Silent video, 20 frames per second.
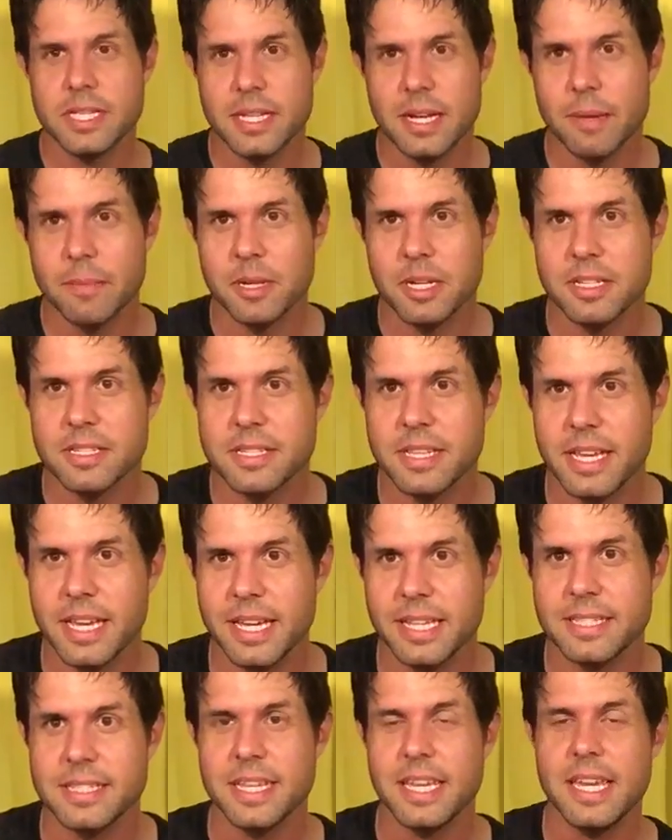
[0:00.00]
I'm gonna say
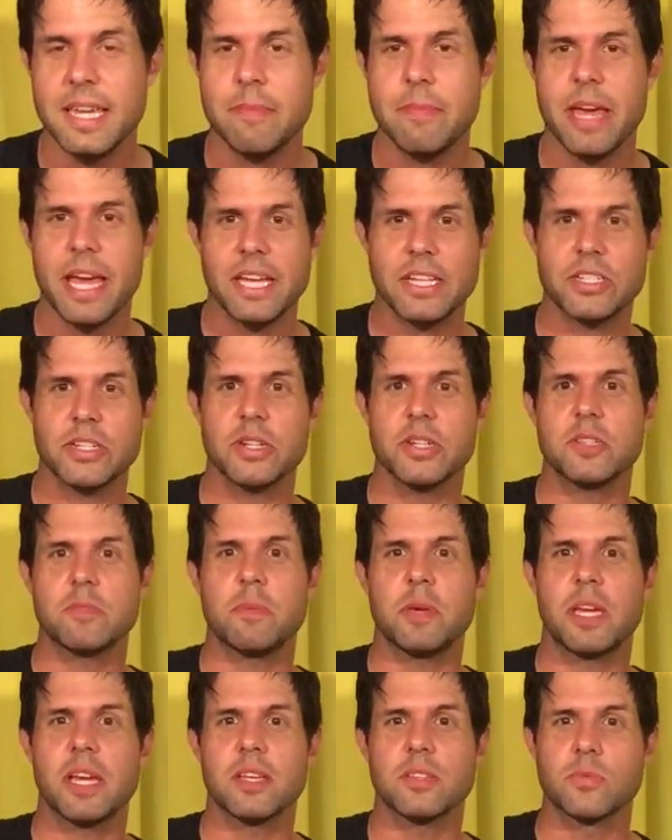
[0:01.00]
it's E major is
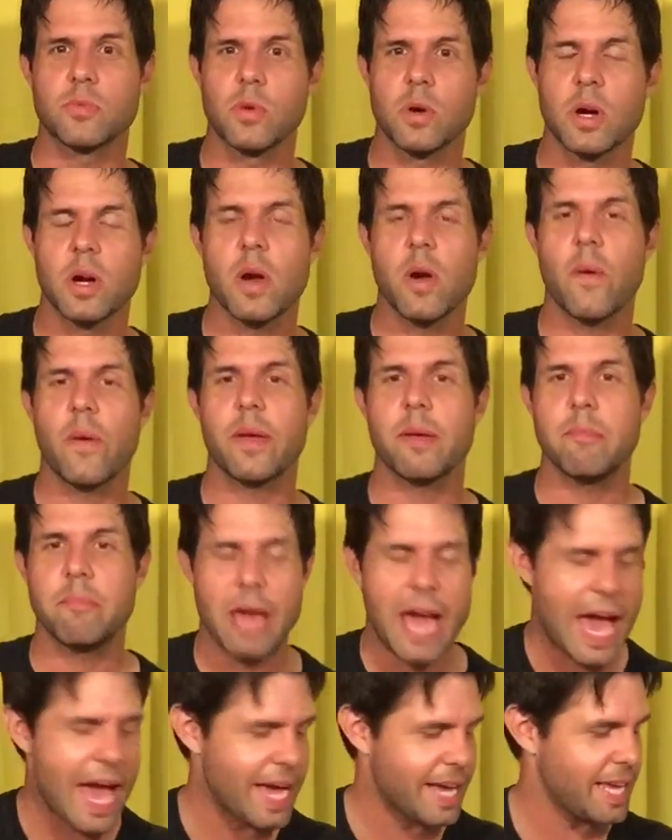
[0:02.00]
because we're going
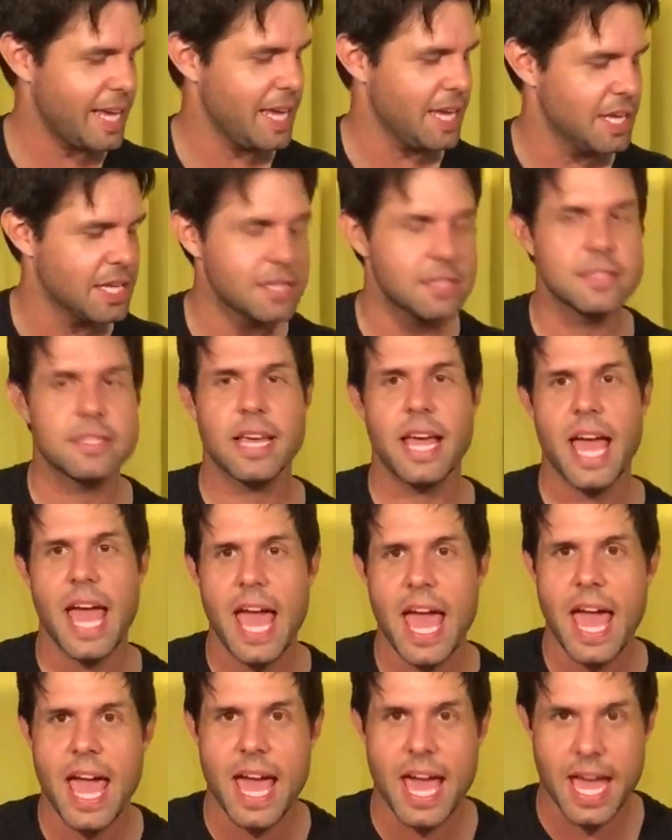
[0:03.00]
back into
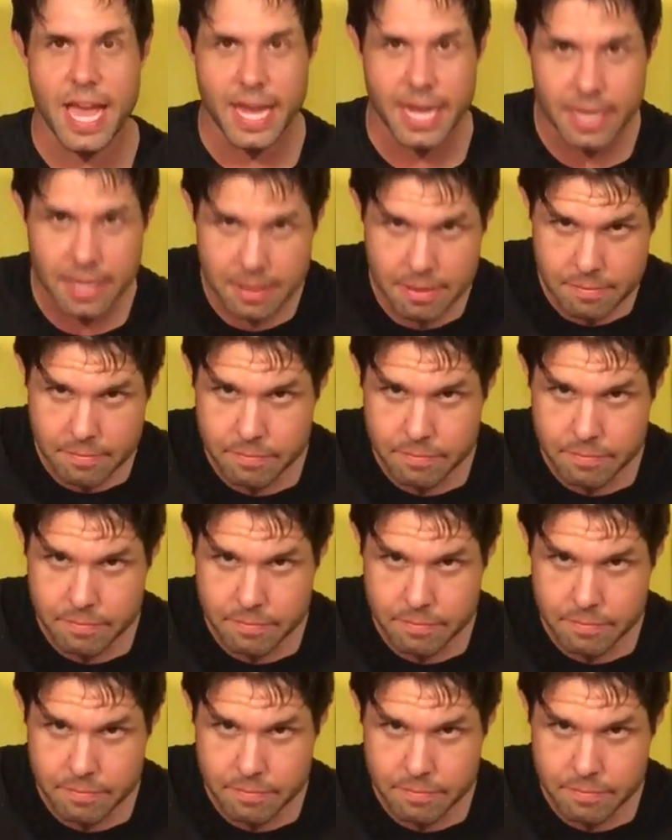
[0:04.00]
A,